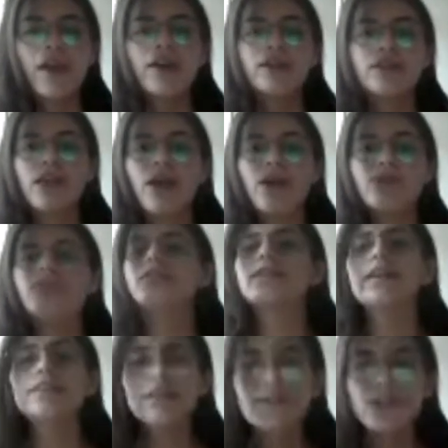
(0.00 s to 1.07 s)
So to
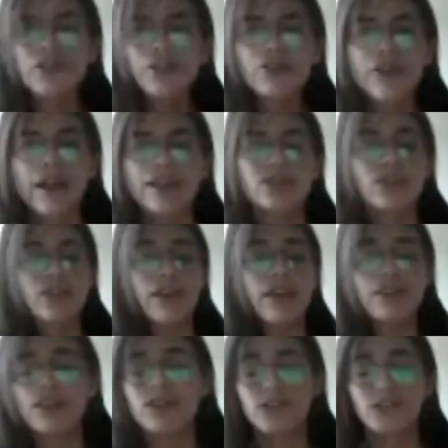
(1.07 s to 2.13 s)
get a good grade, to get
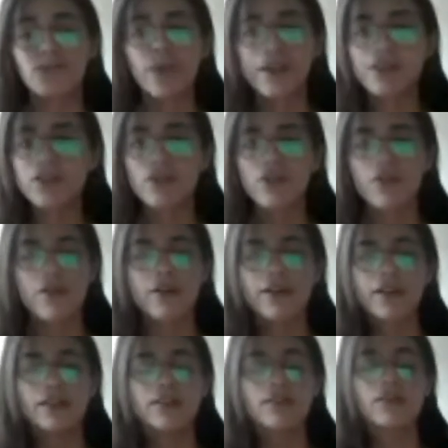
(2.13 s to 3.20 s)
a good band score
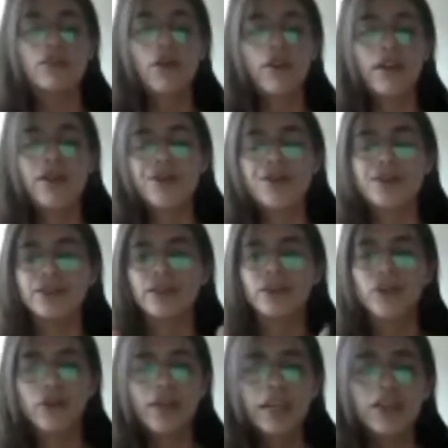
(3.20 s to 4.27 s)
in coherence and
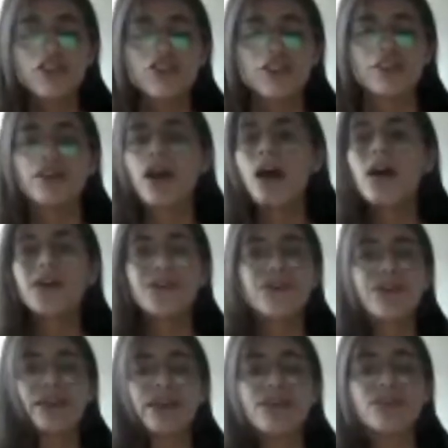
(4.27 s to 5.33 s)
cohesion, you
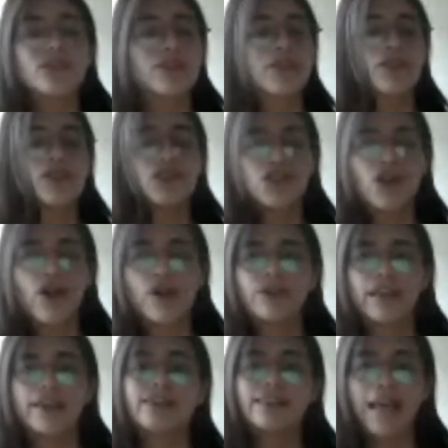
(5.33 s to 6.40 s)
need to show
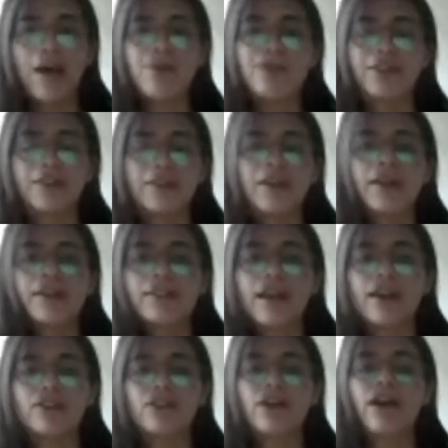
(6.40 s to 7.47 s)
the examiner
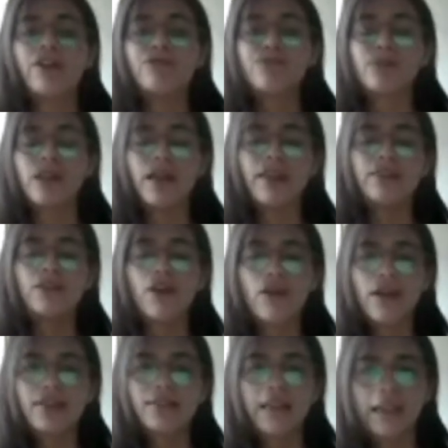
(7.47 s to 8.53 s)
that you have planned your
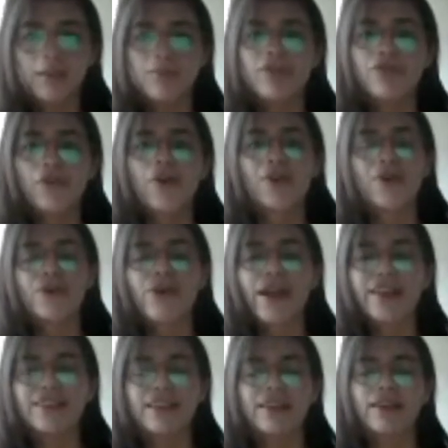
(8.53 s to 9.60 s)
essay before you're
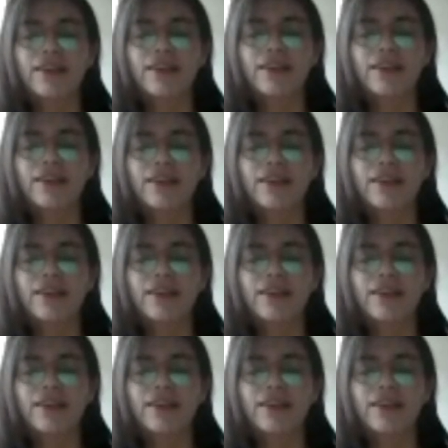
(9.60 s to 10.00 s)
writing it.